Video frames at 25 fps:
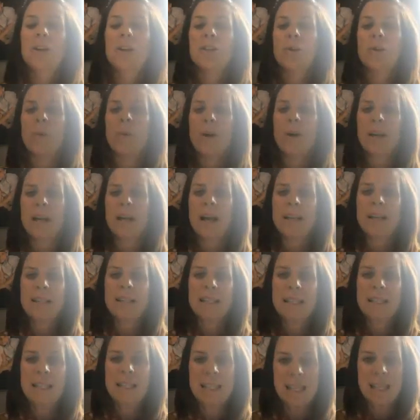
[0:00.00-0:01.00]
So what
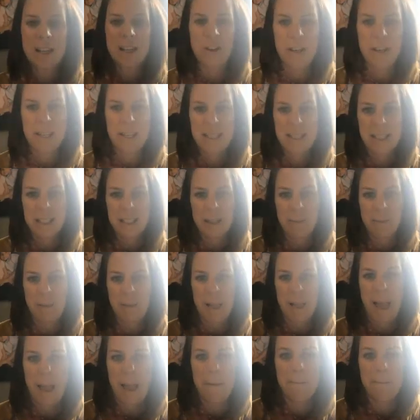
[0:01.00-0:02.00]
causes a decrease in
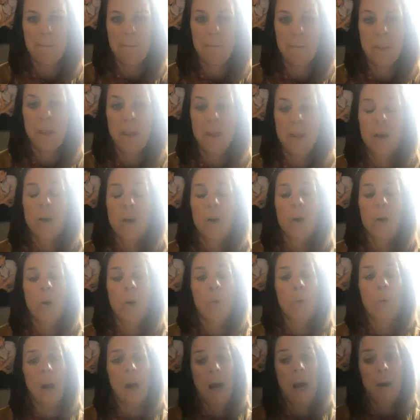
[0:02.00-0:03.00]
supply?
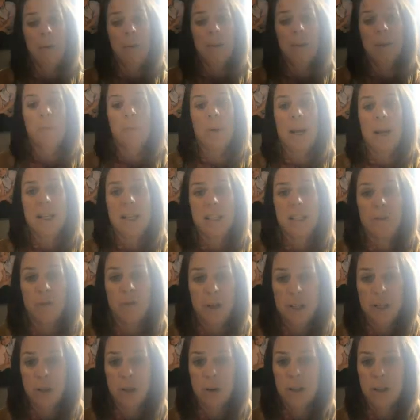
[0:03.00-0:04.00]
Well, when the price of
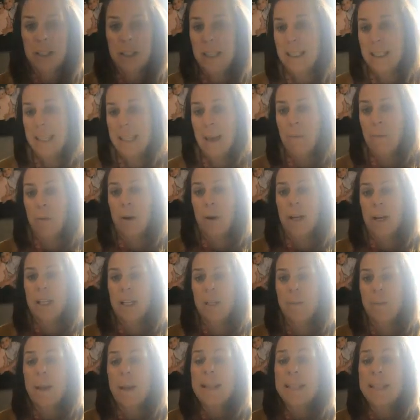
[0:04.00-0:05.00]
resources get more
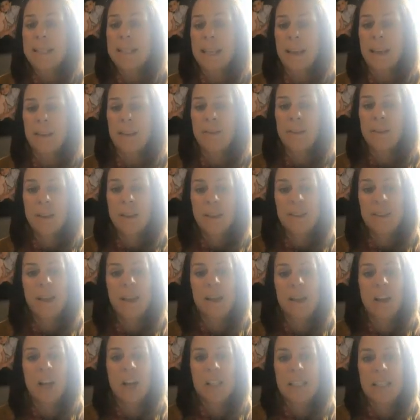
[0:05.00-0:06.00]
expensive,
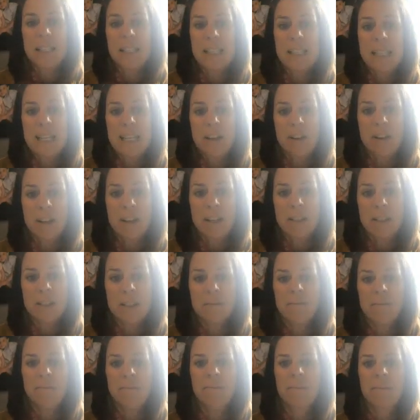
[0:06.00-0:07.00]
that causes a
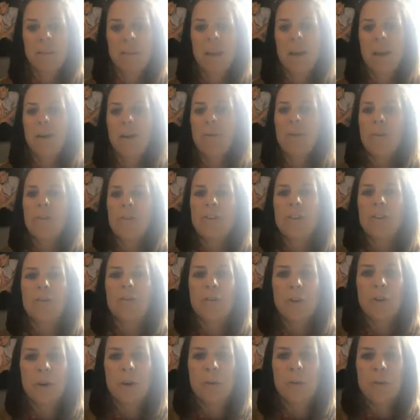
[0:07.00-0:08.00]
decrease. When there's
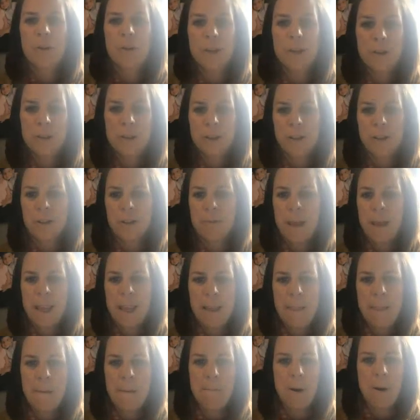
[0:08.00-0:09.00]
fewer producers
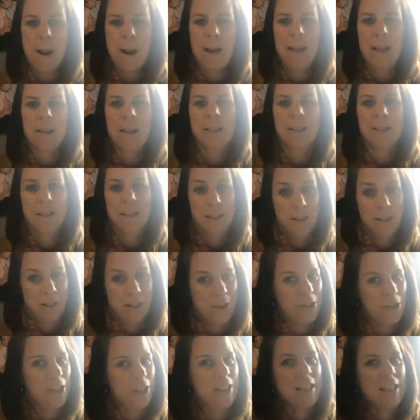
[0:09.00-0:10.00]
making the product,
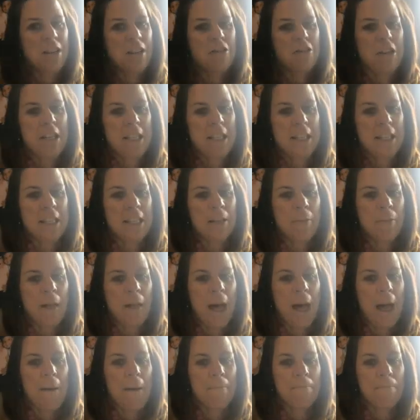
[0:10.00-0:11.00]
there's a decrease in
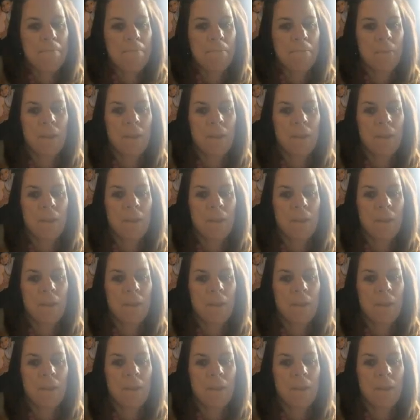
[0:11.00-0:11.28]
supply.